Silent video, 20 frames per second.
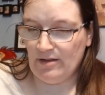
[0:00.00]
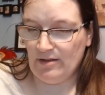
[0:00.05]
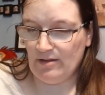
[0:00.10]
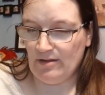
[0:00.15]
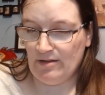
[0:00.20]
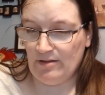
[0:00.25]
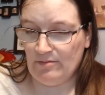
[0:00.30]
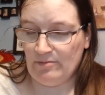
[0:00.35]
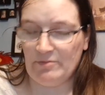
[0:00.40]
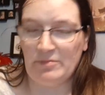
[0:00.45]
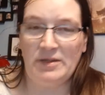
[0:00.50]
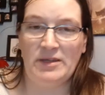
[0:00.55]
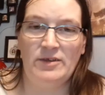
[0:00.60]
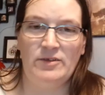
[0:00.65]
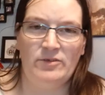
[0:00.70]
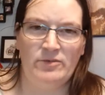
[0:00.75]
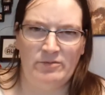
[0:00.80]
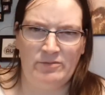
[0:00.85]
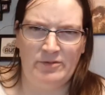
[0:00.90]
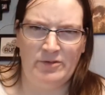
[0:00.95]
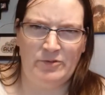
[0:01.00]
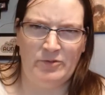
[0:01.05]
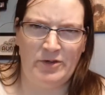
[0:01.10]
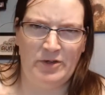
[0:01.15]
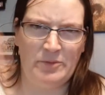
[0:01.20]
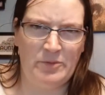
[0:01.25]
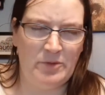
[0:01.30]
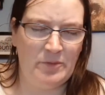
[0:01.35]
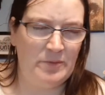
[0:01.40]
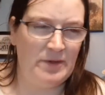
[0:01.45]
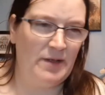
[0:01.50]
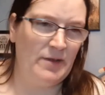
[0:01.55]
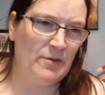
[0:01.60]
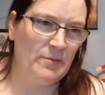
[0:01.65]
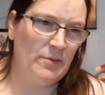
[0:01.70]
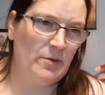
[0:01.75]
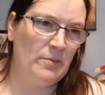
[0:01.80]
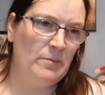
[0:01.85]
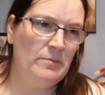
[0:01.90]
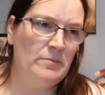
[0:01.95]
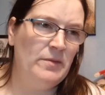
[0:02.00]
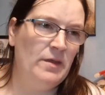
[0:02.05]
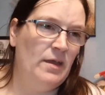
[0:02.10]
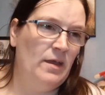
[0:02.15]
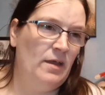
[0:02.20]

Um, please feel free to put them down the bottom.